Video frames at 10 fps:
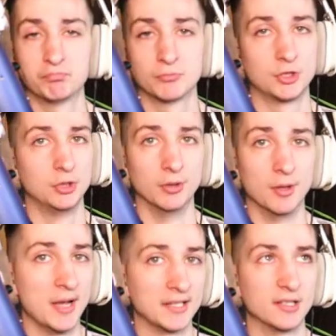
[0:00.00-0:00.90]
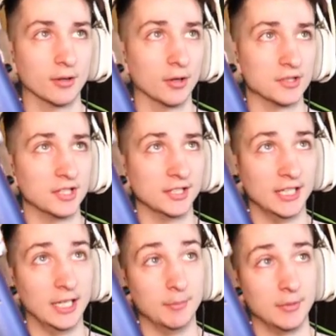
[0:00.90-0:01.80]
2 of the best heroes in the
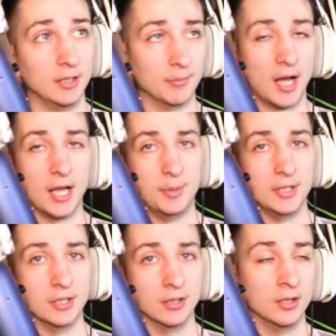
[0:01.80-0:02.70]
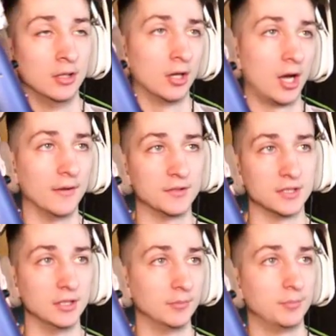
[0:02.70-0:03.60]
game, in my opinion.
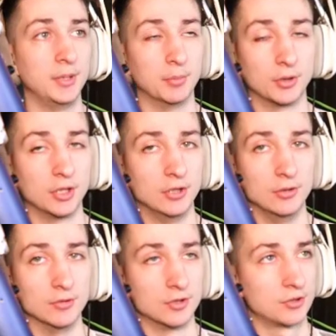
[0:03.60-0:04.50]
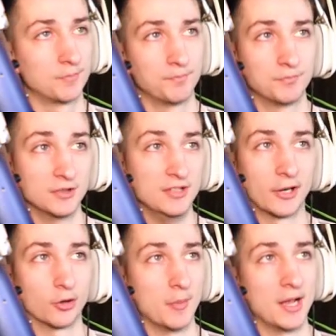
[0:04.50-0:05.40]
Obviously, people can use
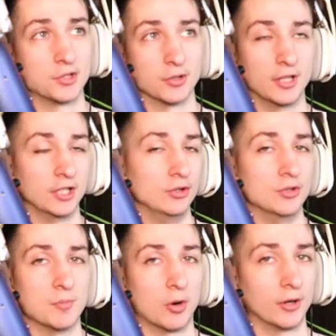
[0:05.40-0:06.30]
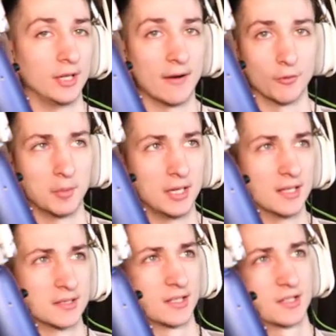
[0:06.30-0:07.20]
Necromancer, they can use Mari. Everybody
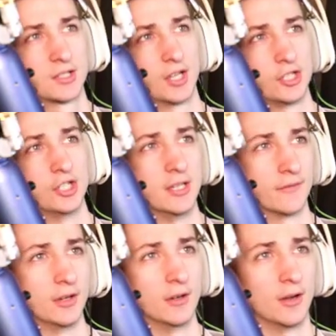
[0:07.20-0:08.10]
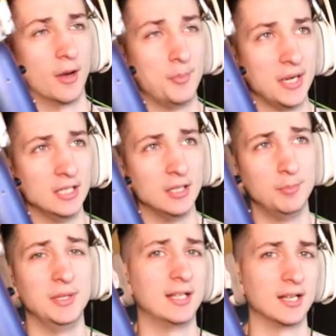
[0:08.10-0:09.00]
has like such a different opinion
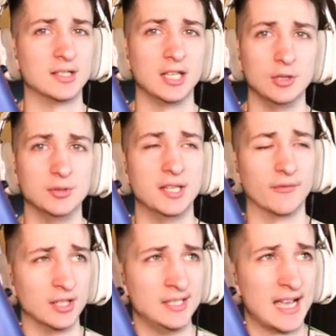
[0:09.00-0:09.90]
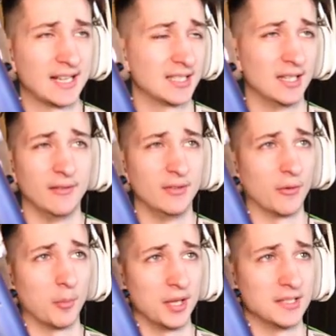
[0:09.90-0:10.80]
because they use different decks and they have
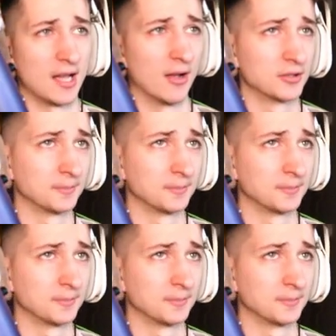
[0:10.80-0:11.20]
different playstyles.